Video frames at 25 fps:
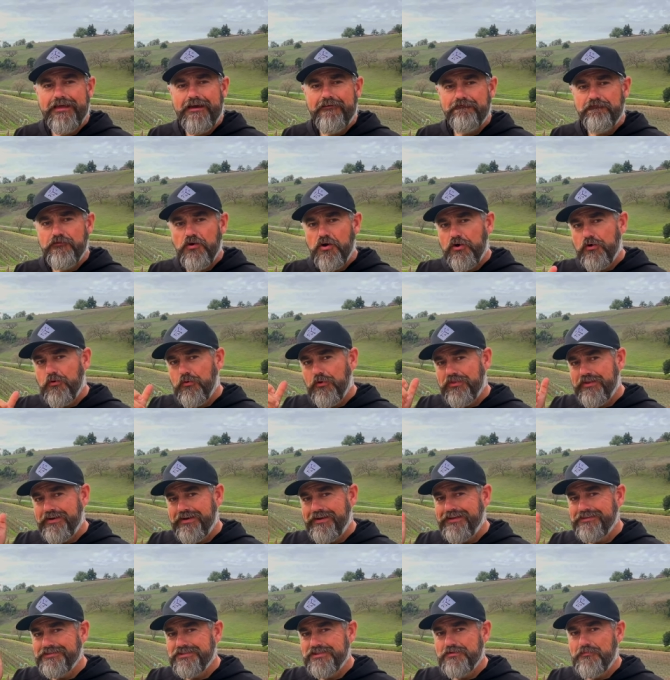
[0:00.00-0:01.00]
that photo with an
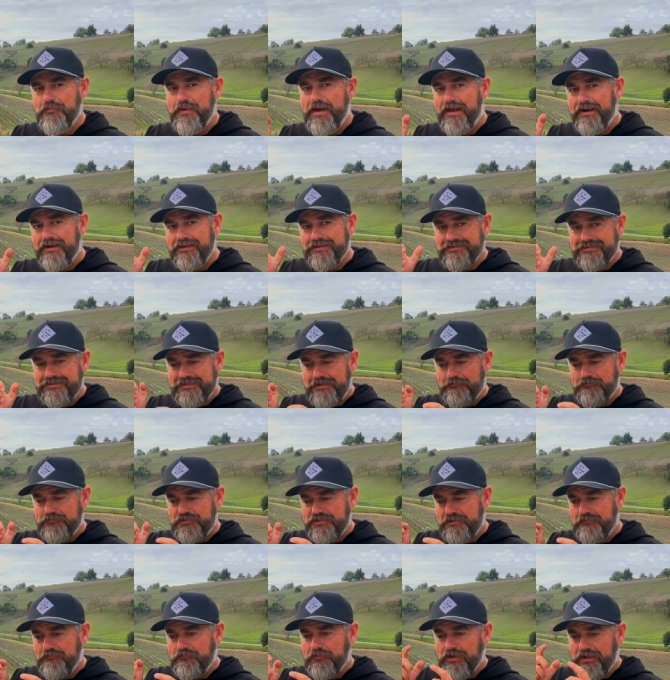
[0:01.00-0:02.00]
Instamatic zip
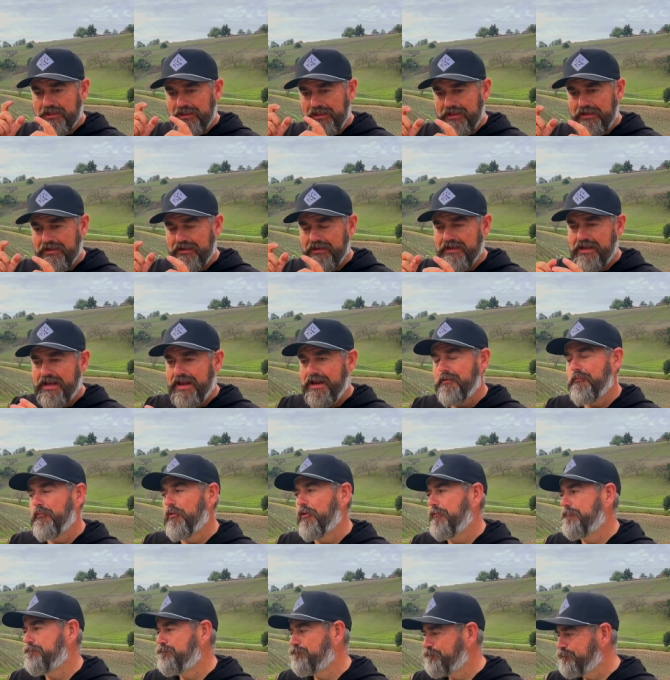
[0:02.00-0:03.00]
zip click
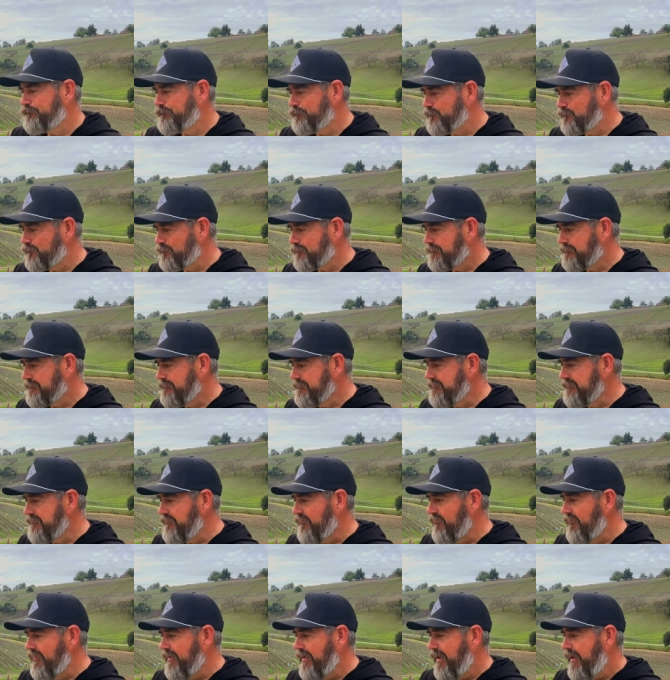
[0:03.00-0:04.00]
camera
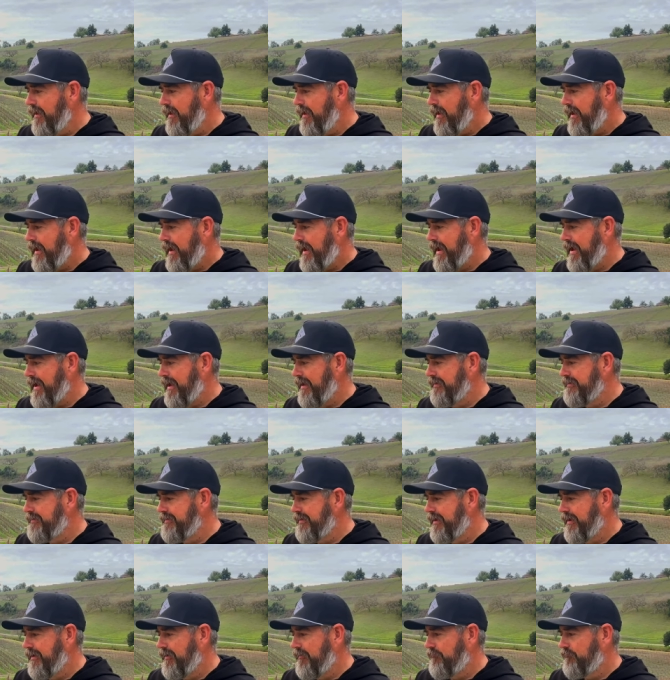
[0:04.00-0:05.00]
and
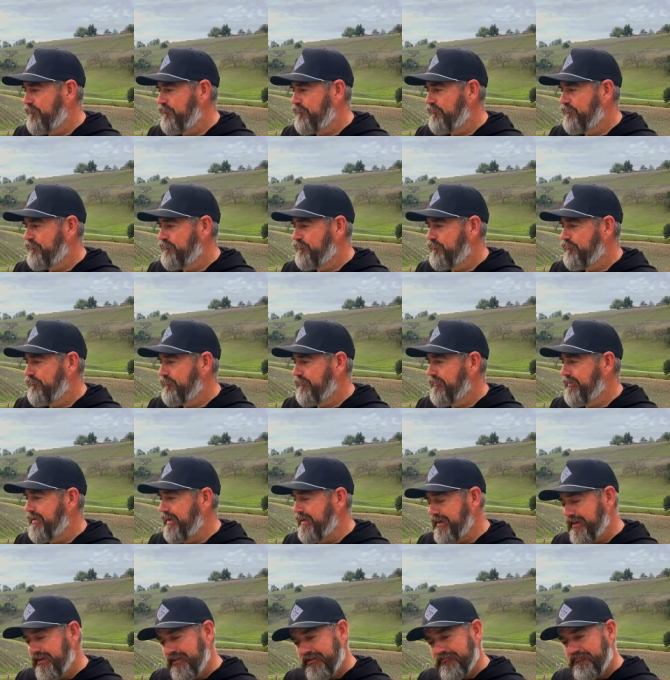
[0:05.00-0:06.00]
uh,
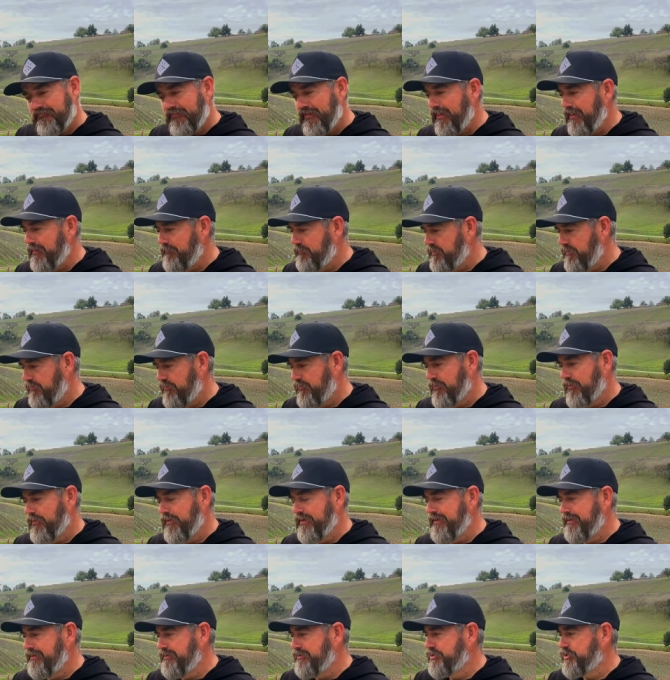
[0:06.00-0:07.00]
getting it developed and thrown
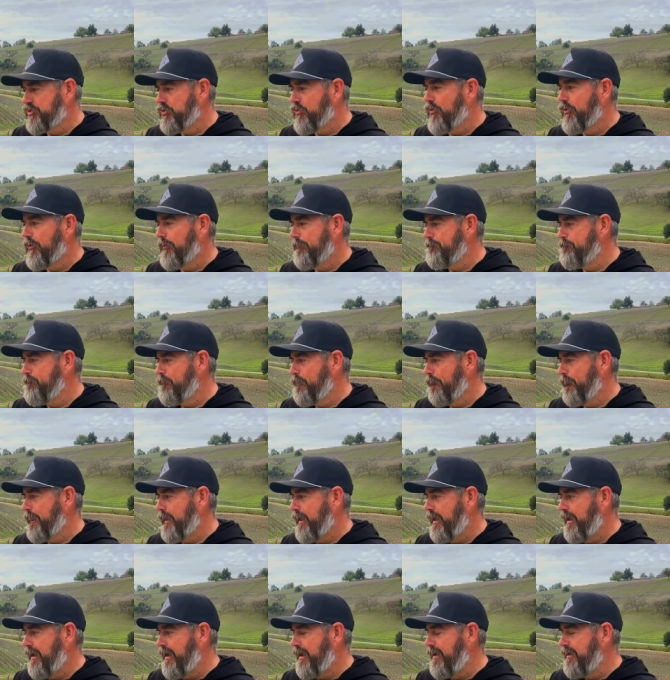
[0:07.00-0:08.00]
it in a drawer.
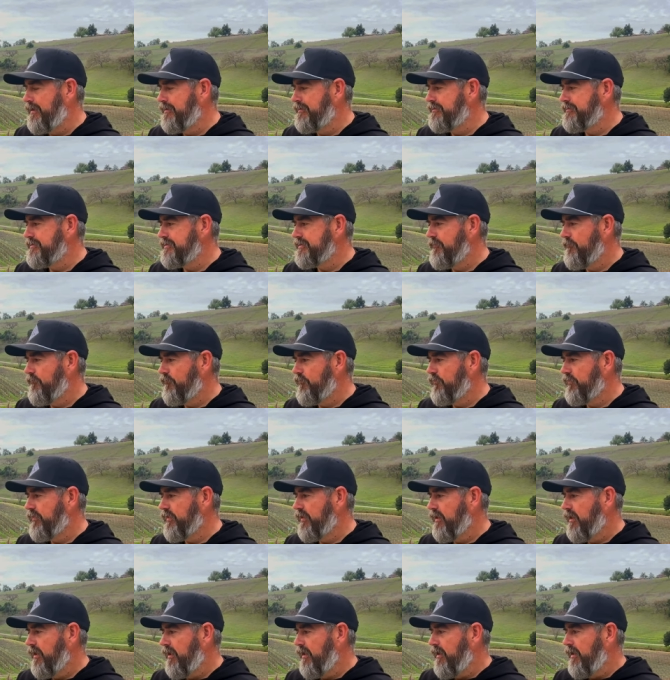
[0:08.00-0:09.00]
And
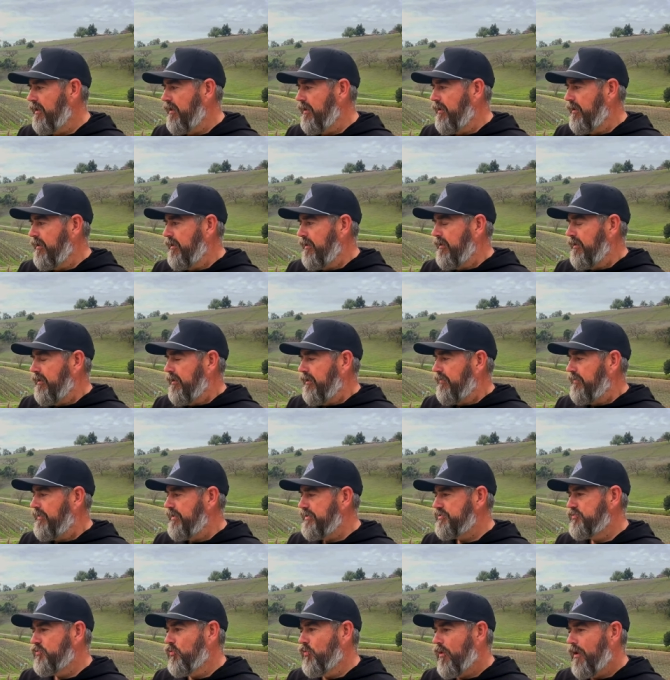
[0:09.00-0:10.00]

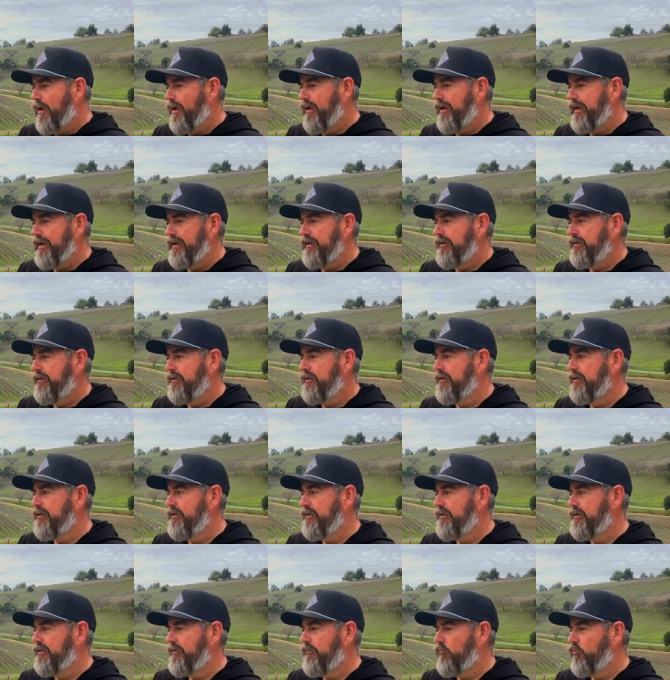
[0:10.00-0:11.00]
this wine
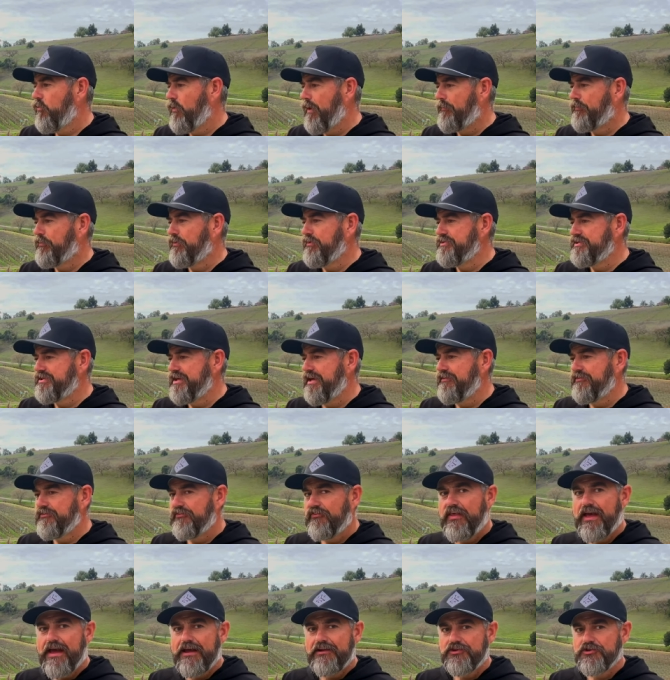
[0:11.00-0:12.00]
represents
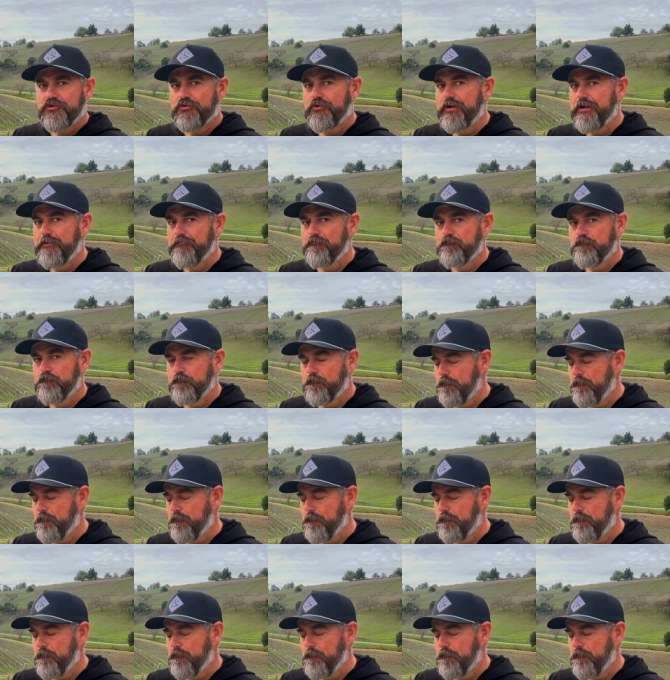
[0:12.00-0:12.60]
that dream.